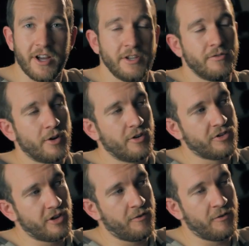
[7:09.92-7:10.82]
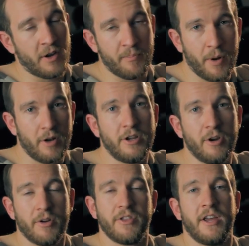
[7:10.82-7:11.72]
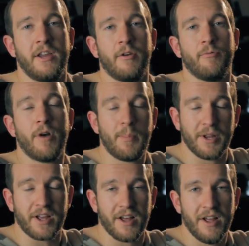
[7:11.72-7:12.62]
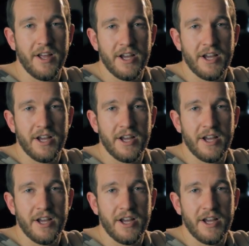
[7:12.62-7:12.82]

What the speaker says: and you've got yourself a polyurethane replica